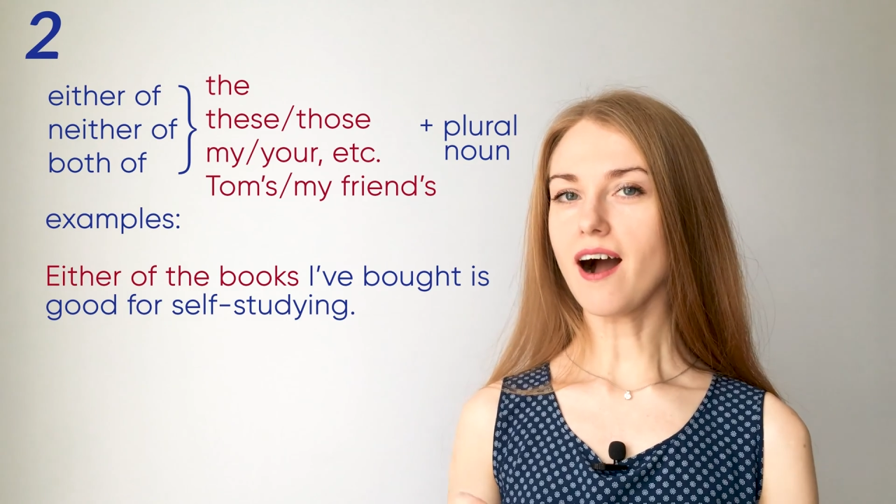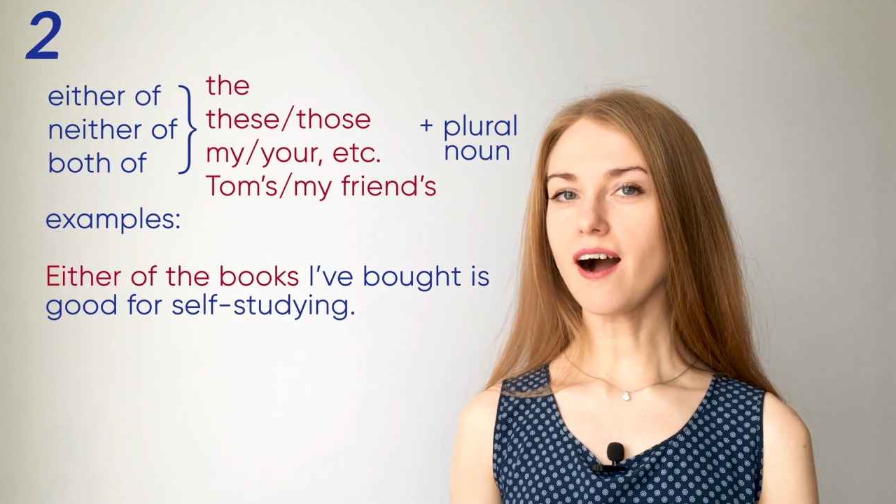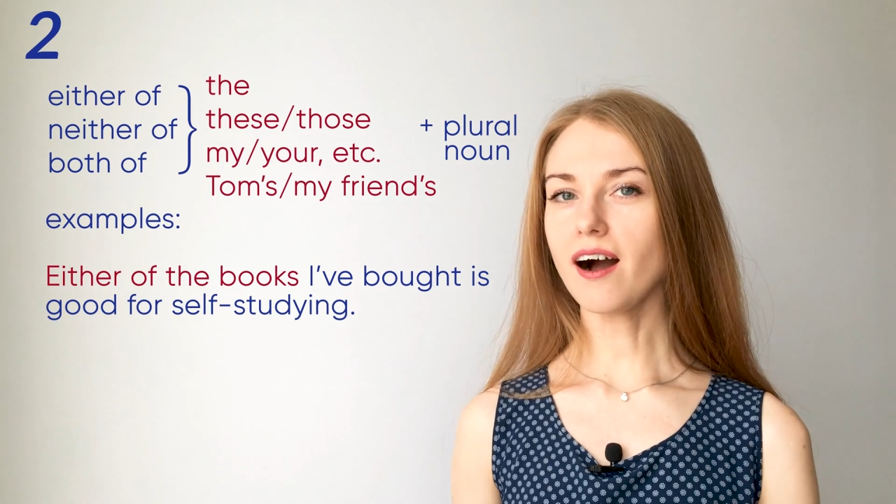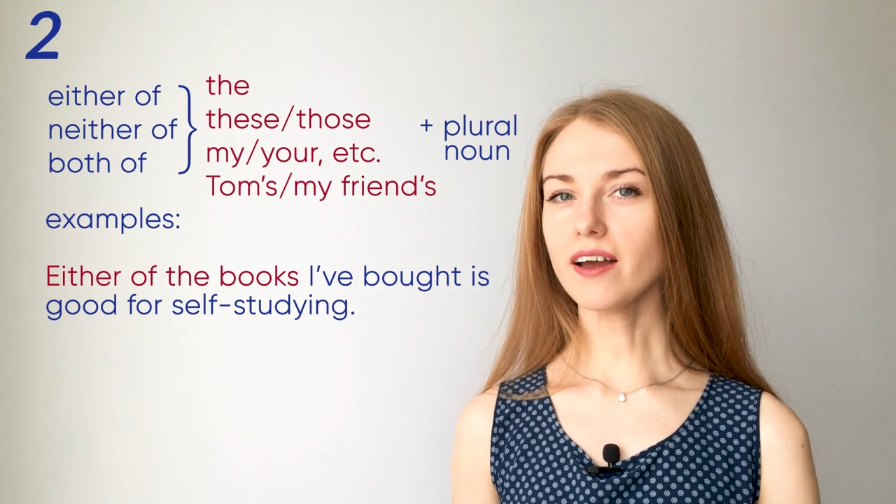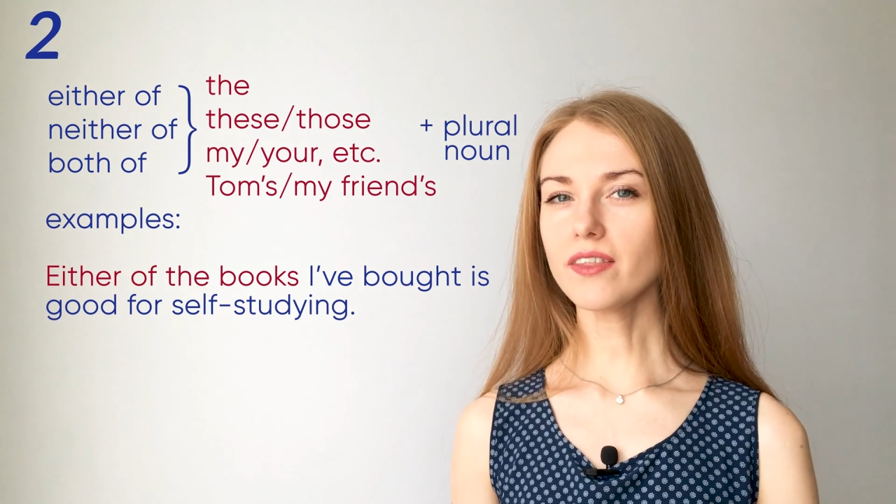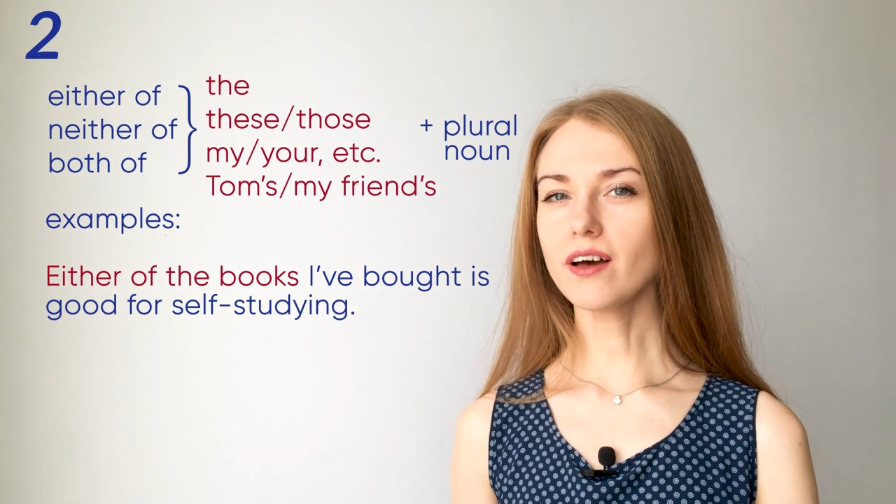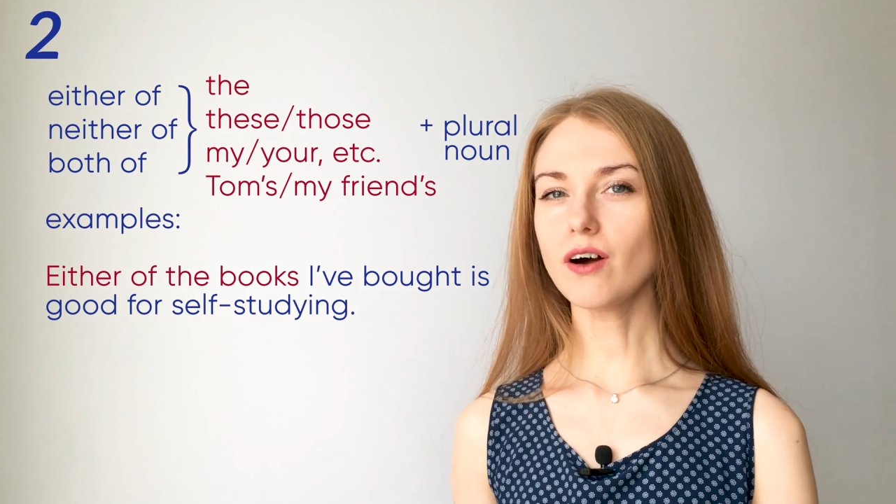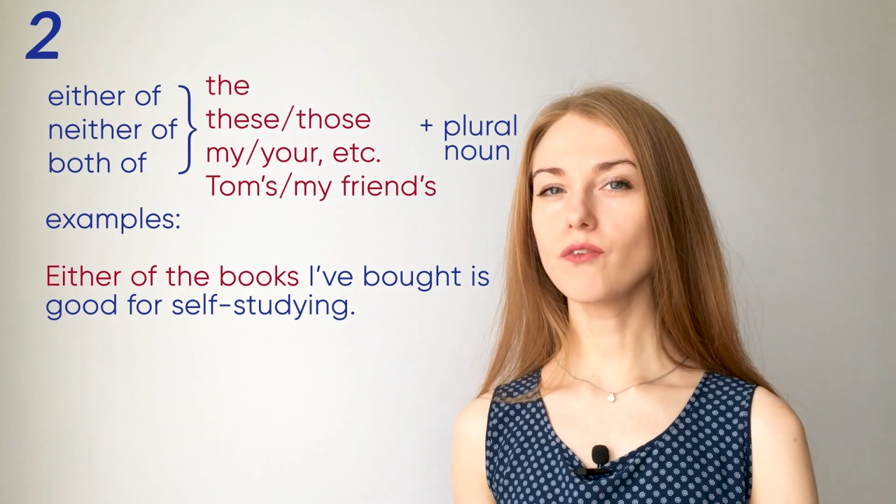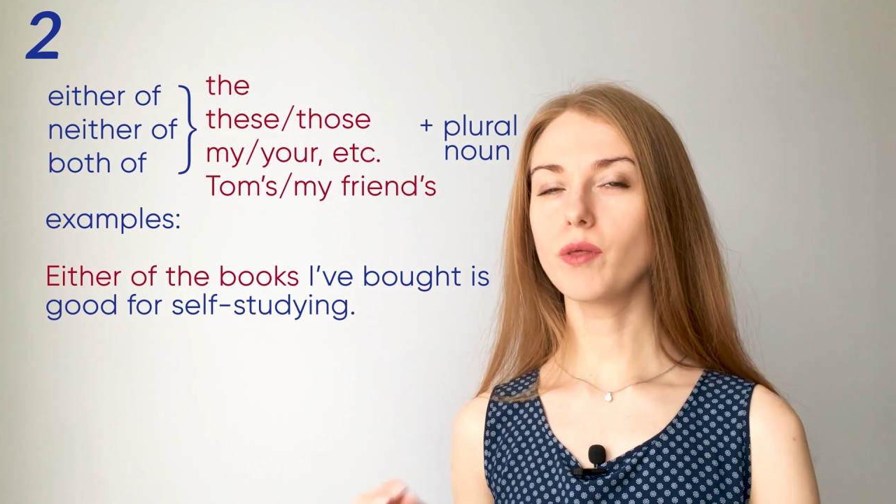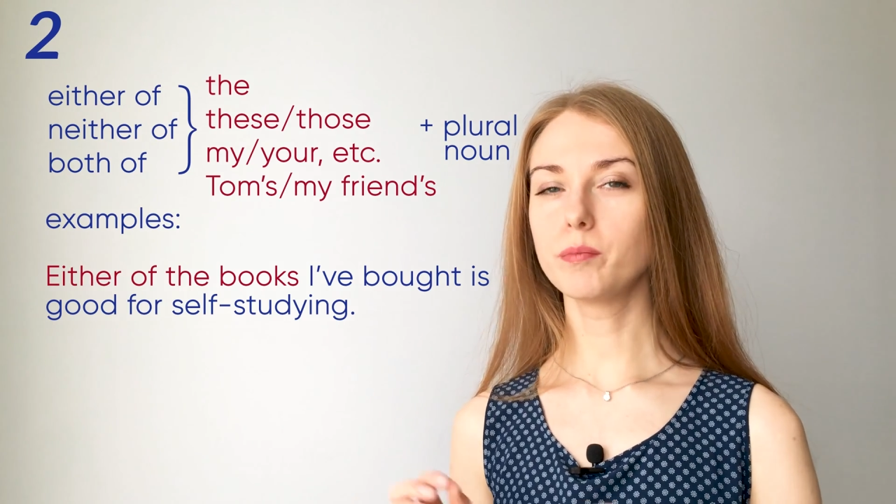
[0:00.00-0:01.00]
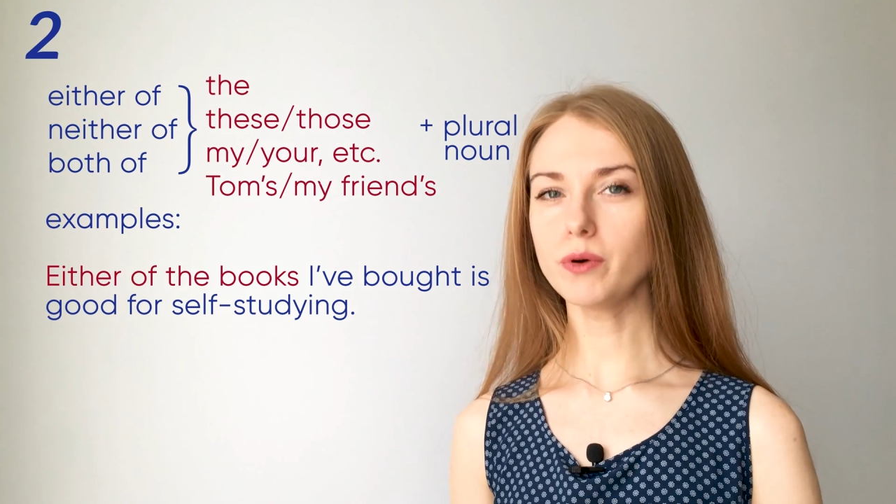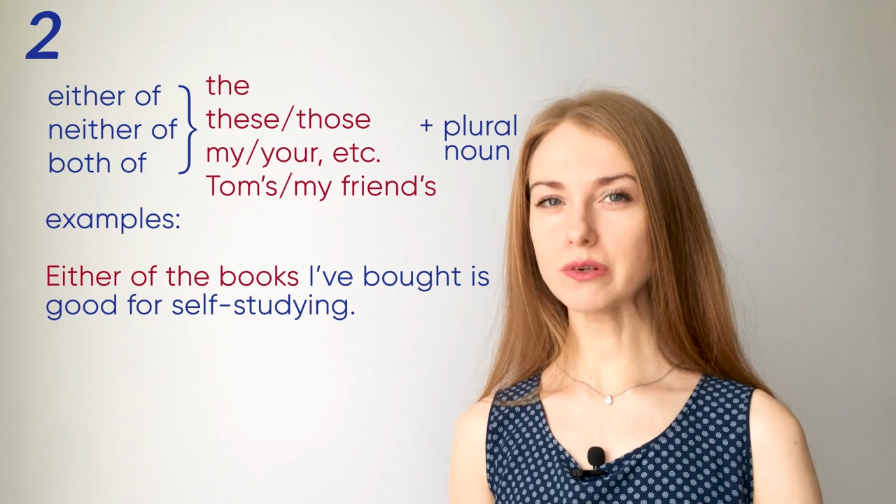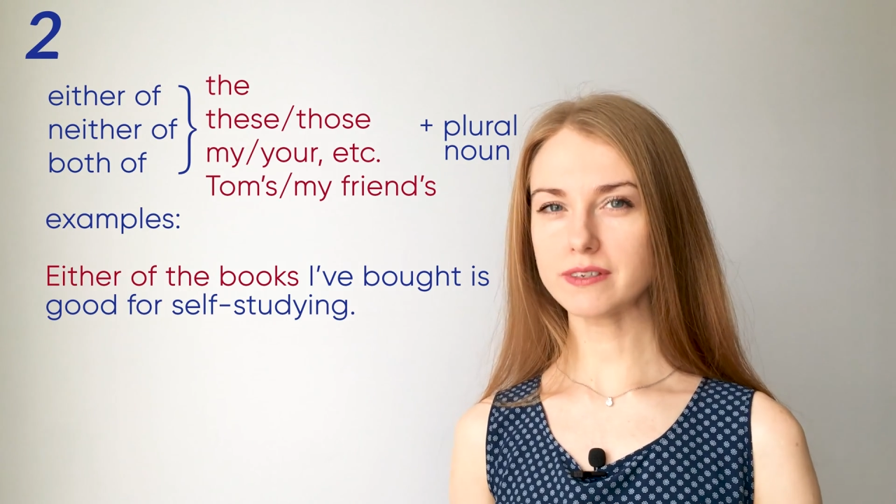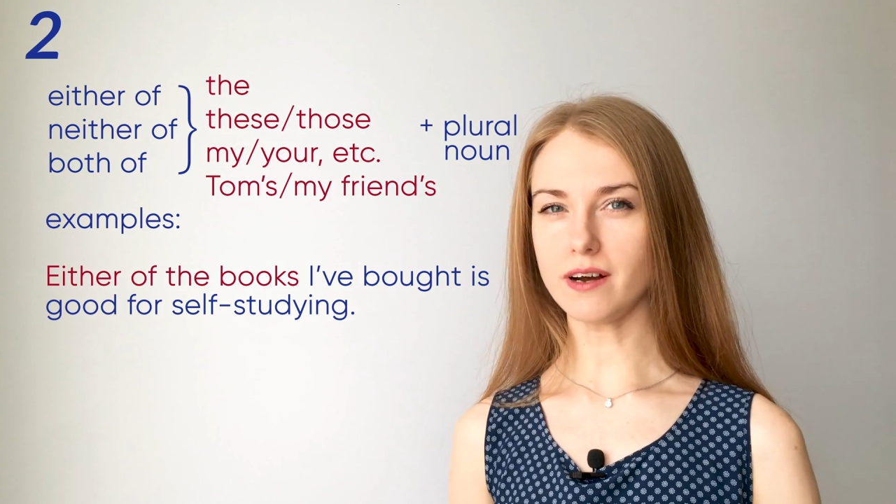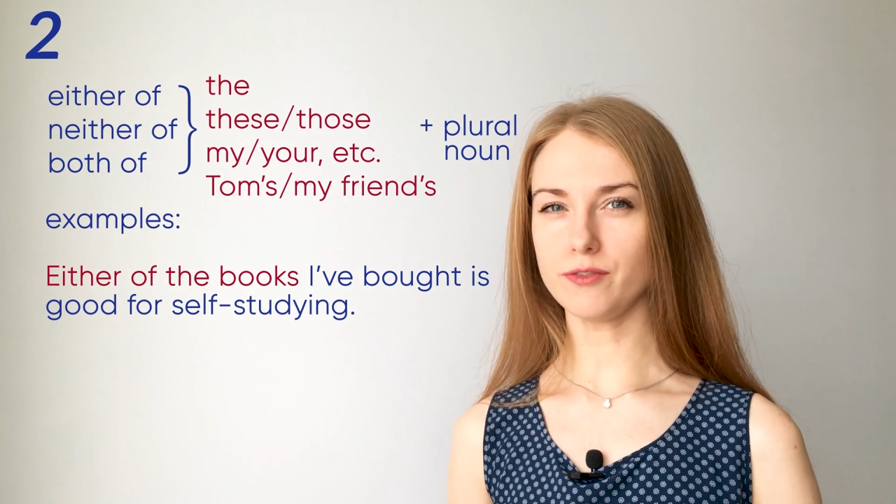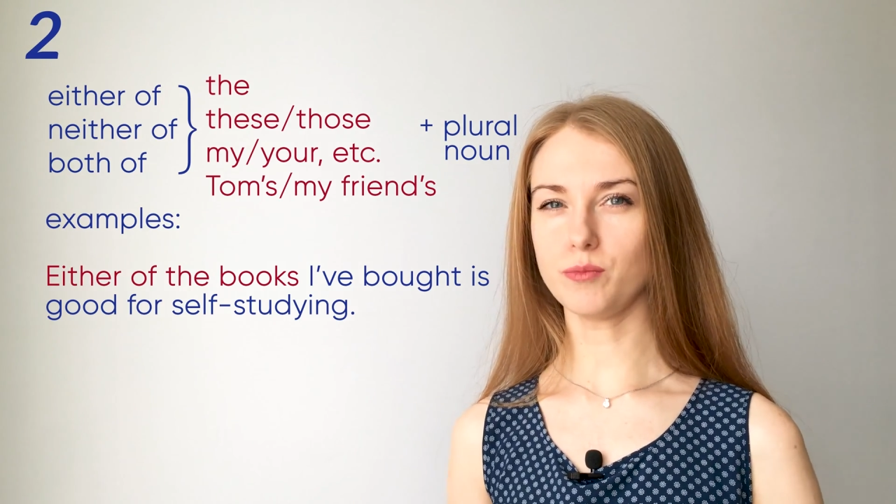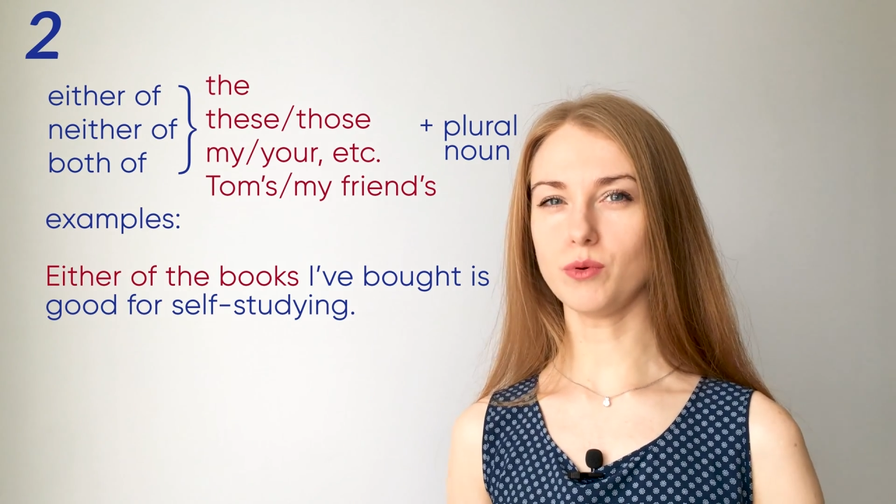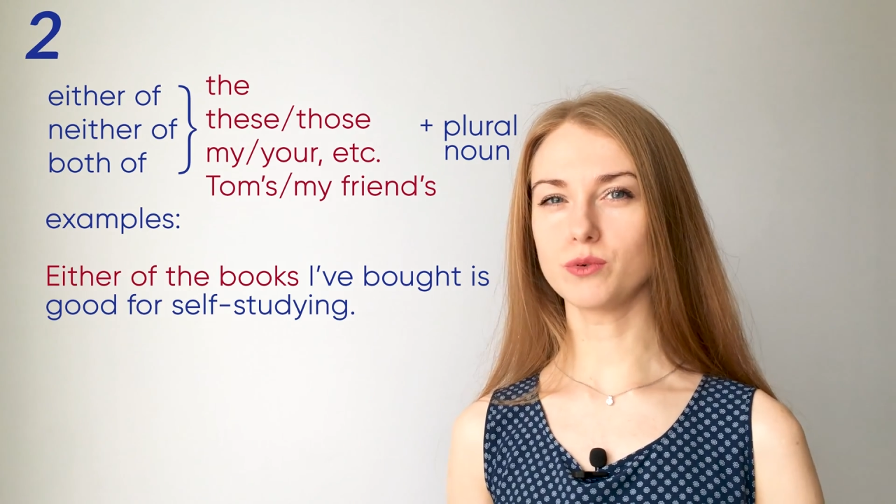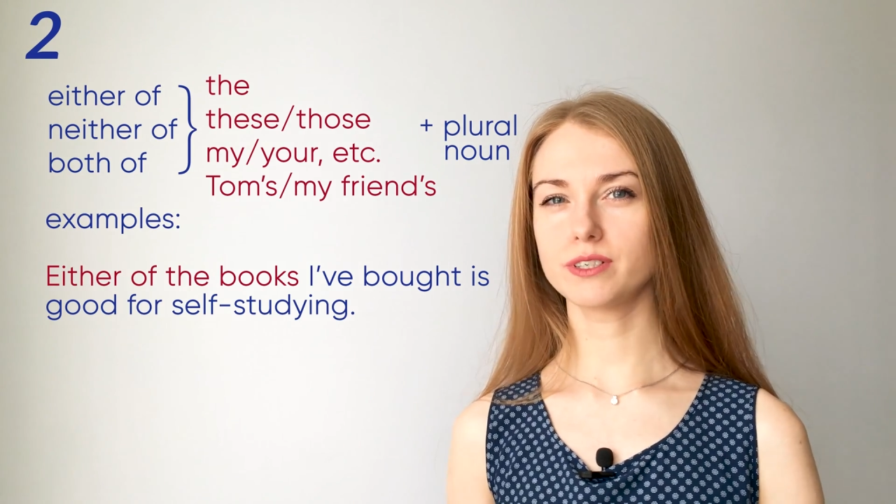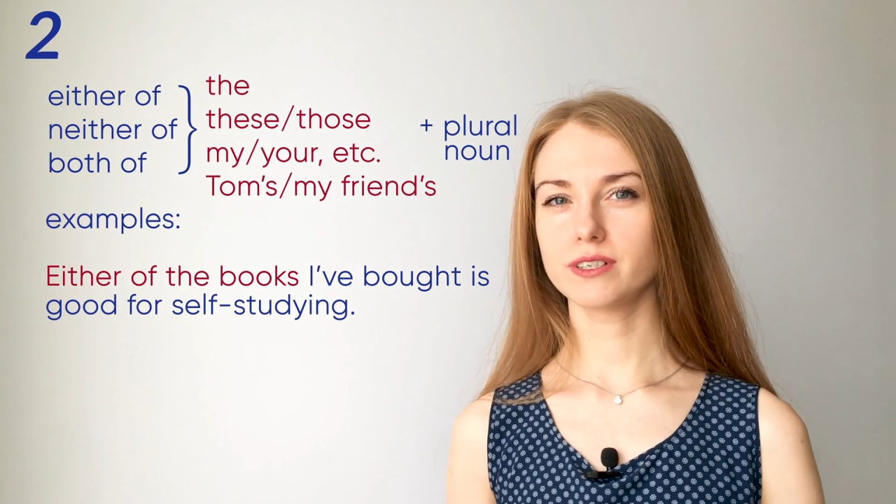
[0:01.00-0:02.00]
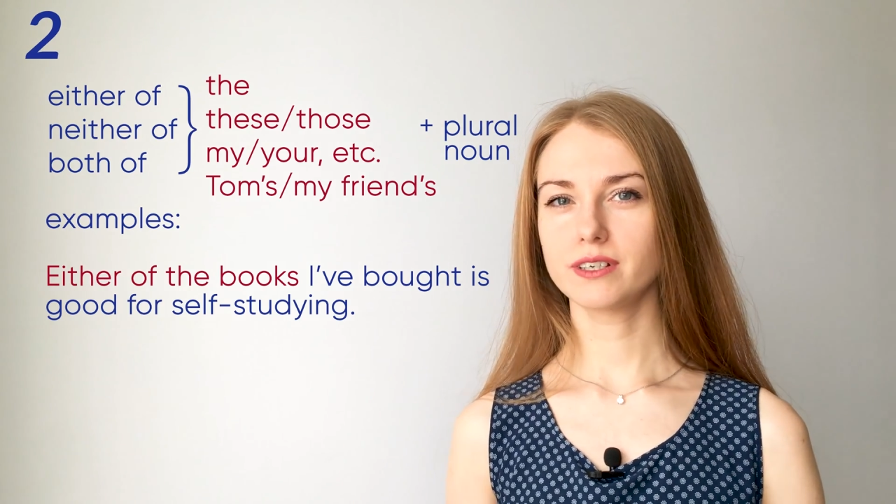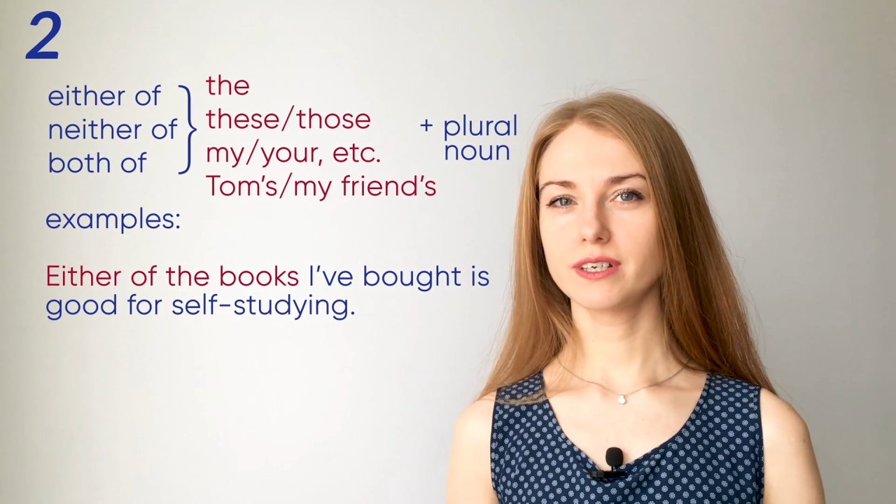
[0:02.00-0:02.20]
Either of the books I've bought